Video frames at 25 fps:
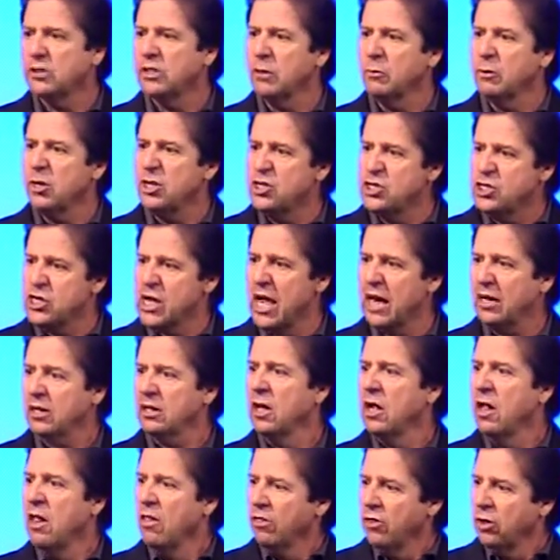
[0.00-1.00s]
They
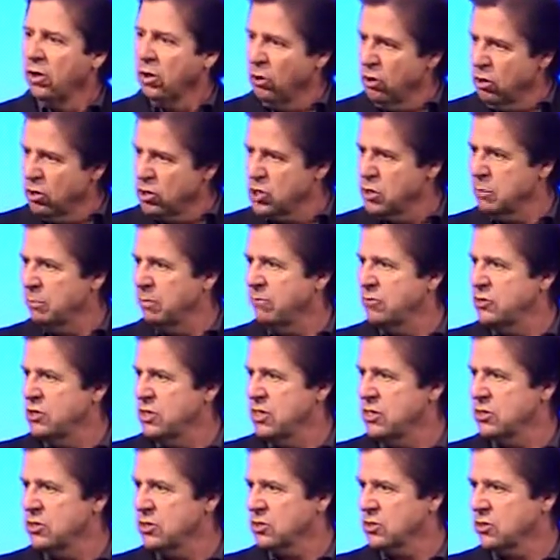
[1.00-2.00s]
reject the lordship of
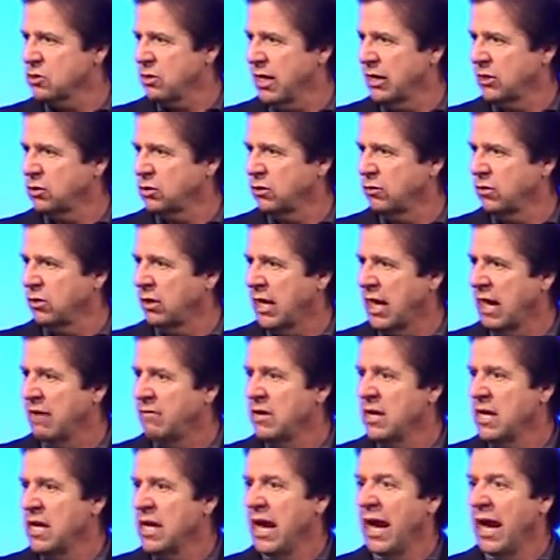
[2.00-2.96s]
Jesus Christ over their life